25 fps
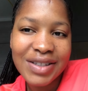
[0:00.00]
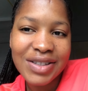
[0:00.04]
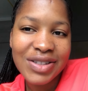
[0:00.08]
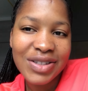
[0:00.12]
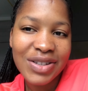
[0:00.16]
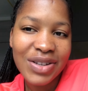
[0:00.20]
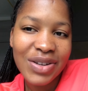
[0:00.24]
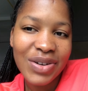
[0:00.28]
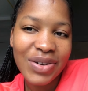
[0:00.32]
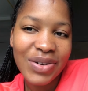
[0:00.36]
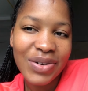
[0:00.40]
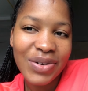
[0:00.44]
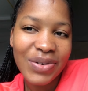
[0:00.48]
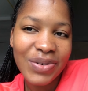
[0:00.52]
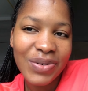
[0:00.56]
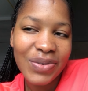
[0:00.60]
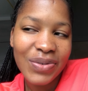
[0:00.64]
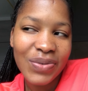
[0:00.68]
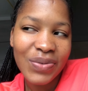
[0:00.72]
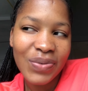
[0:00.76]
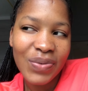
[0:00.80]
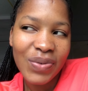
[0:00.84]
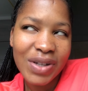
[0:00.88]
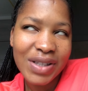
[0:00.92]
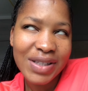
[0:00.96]
so
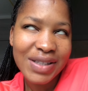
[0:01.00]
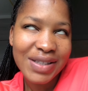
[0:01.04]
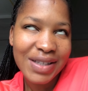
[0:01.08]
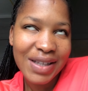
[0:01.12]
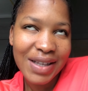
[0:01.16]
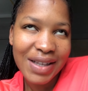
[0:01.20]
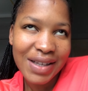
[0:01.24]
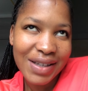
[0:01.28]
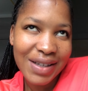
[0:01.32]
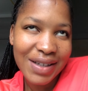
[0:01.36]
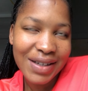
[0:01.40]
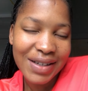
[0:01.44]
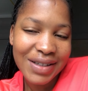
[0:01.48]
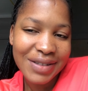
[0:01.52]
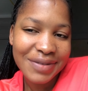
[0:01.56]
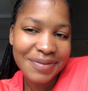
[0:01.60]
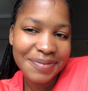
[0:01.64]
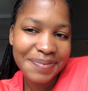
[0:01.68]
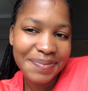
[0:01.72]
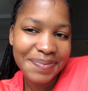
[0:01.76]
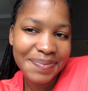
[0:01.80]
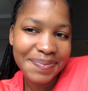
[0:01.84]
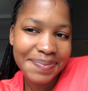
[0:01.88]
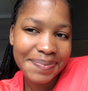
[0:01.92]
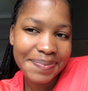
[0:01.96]
we'll see
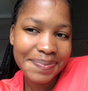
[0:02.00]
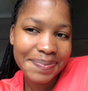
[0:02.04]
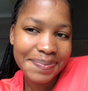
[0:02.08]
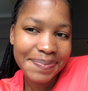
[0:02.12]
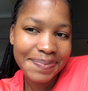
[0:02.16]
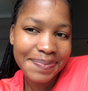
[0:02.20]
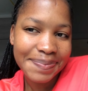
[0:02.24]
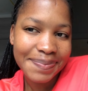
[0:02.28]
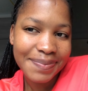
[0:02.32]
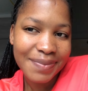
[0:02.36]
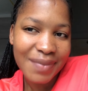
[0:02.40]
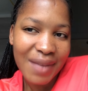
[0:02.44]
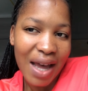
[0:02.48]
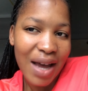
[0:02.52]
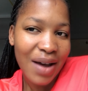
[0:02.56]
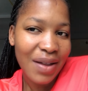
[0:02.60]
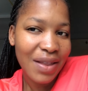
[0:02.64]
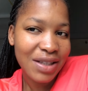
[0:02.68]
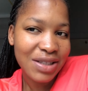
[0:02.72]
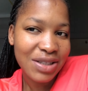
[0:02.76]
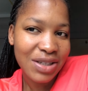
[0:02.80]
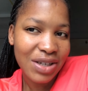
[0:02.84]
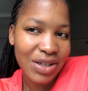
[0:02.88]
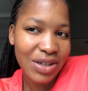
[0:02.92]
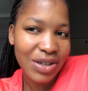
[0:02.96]
how
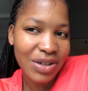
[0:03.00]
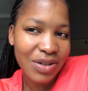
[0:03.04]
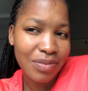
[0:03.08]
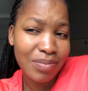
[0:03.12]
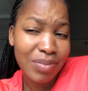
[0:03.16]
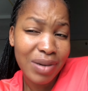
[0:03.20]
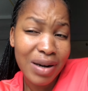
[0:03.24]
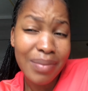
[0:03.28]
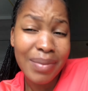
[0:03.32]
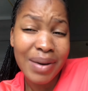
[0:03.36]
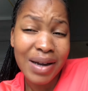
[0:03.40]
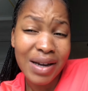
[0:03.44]
that's gonna go. But I'm